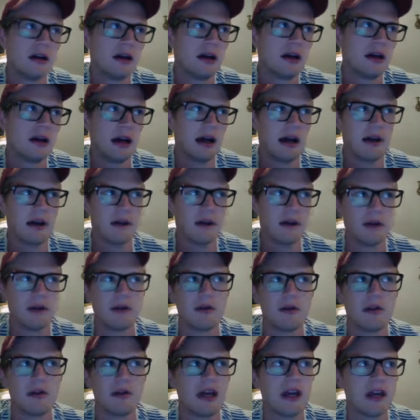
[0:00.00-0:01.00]
I don't know,
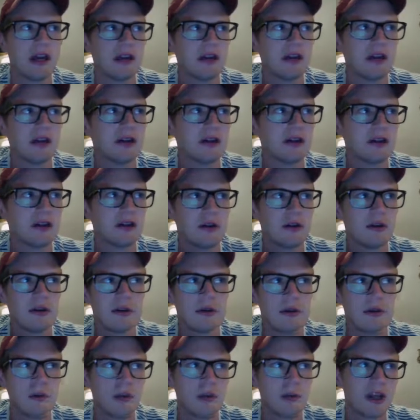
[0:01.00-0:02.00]
like
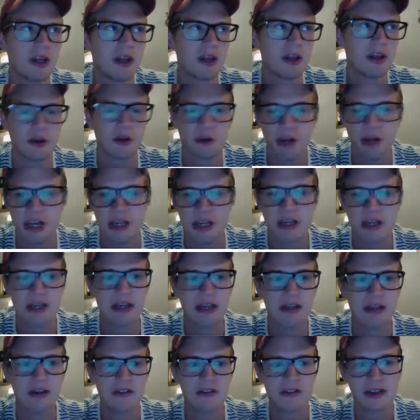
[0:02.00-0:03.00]
one of the
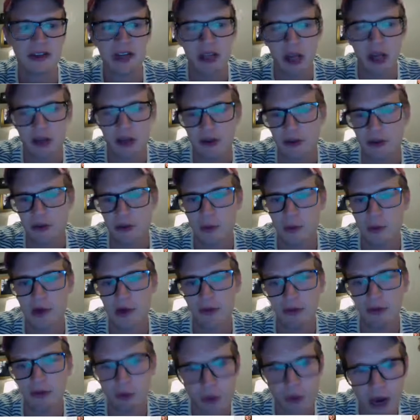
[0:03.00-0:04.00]
grandkids like got this
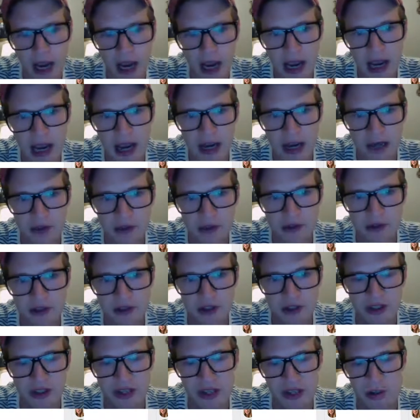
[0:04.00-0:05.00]
weird rash
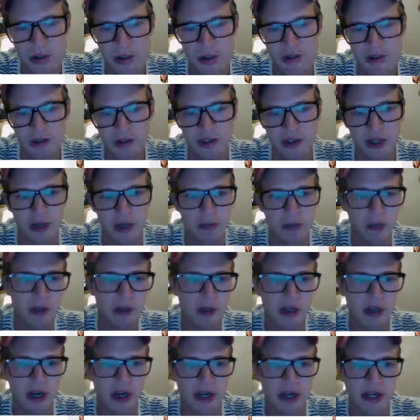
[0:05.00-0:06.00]
and like what should I
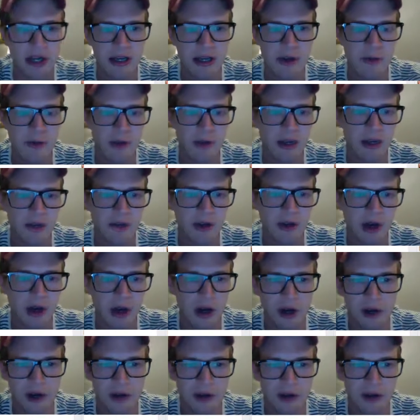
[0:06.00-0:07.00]
put on it? What have
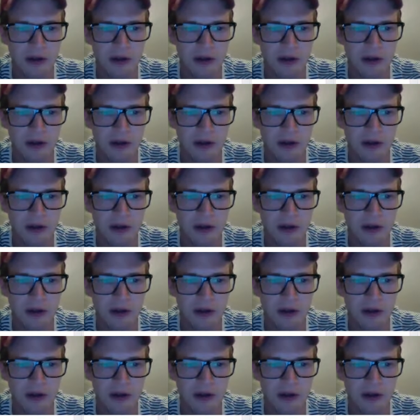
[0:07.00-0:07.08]
y'all